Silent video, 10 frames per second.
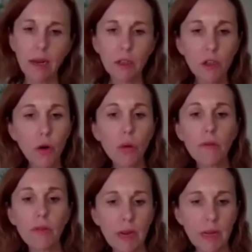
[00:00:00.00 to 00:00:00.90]
and so all
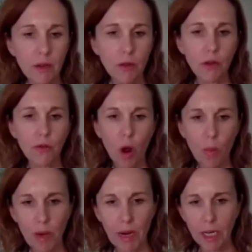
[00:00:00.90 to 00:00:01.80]
of these sorts of
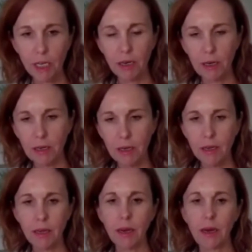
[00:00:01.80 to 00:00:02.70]
combinations